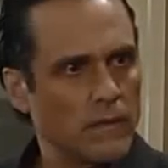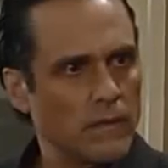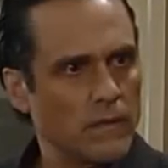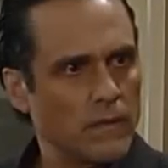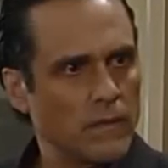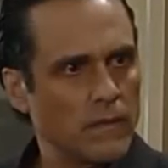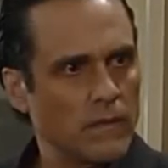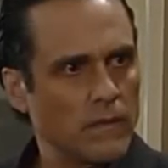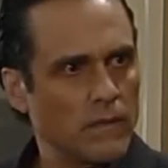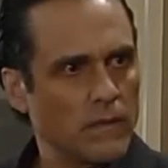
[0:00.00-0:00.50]

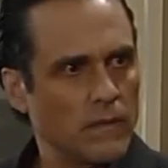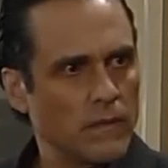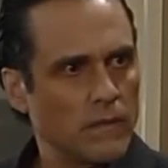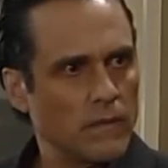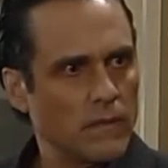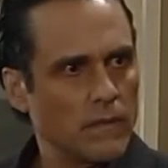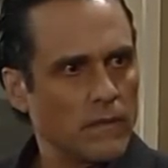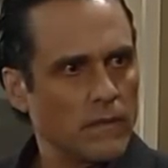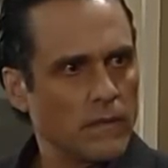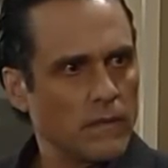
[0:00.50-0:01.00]

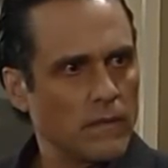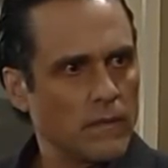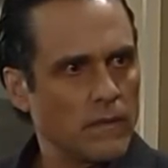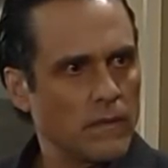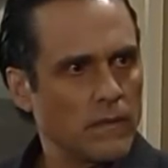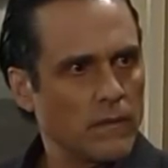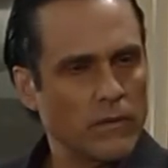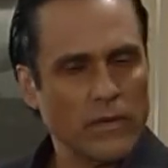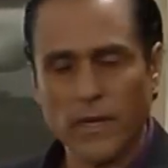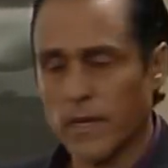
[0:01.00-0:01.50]

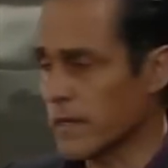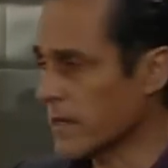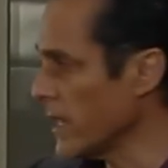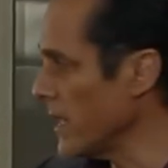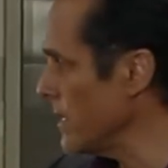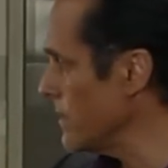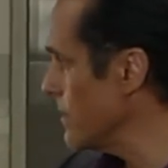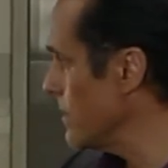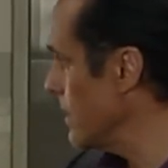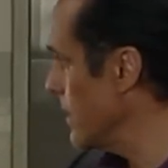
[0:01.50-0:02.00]
This person isn't speaking.